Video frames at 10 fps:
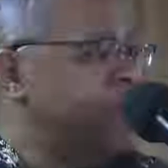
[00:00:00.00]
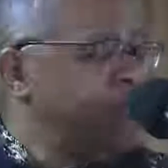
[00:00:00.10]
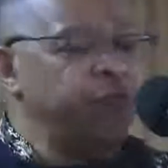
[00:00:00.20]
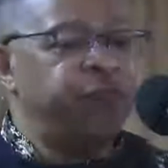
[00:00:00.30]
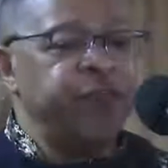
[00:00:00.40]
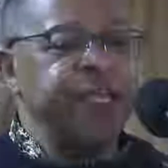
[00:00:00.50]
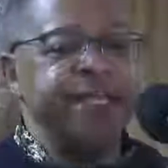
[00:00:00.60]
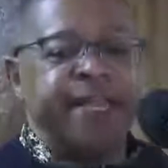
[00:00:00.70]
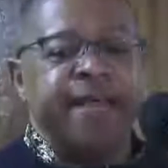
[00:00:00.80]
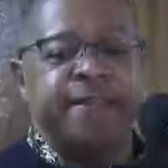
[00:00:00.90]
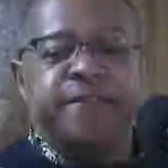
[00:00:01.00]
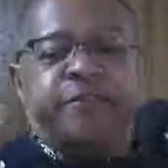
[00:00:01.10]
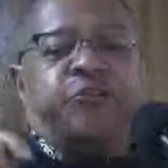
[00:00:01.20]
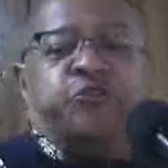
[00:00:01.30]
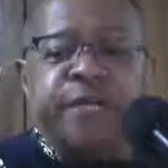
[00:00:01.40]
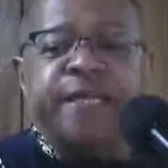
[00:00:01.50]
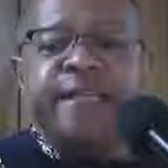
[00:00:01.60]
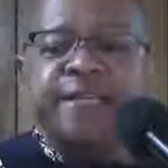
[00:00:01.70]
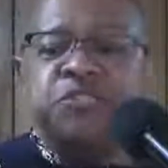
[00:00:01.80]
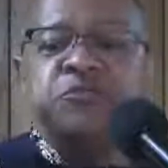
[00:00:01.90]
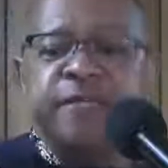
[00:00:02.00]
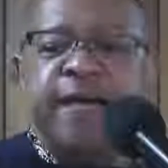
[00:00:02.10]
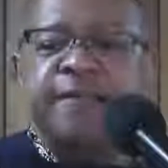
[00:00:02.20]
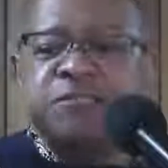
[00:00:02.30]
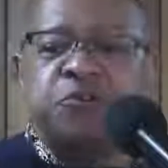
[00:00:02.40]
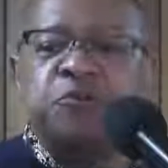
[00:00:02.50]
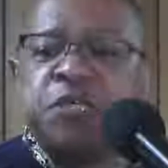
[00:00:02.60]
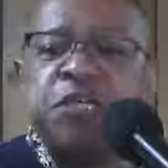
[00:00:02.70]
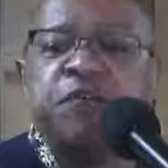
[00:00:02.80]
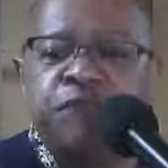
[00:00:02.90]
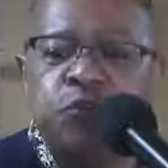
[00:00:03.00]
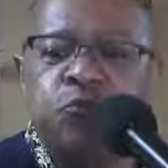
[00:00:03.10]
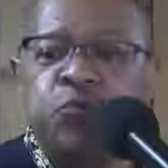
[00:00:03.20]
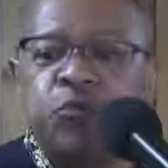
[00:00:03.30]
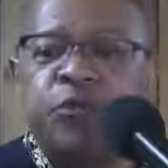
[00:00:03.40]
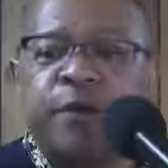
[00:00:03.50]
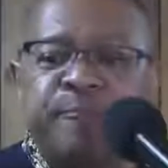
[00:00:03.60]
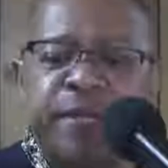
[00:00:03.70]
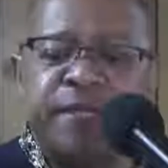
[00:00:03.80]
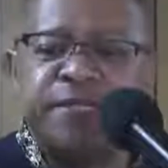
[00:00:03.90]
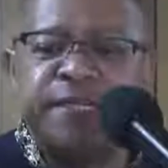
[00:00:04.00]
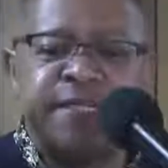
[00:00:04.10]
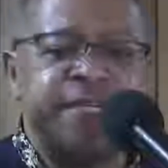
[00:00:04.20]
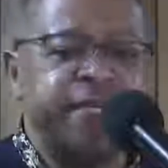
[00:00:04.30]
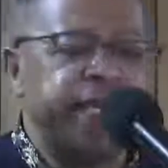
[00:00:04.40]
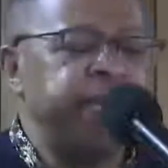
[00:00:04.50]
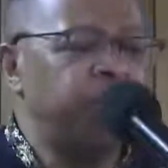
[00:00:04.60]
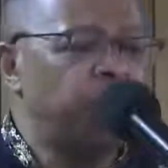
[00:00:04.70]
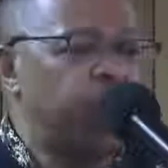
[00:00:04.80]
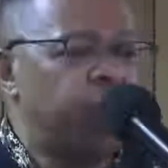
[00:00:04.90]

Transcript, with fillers: You think that the degree that you got is going to give you the ability to gain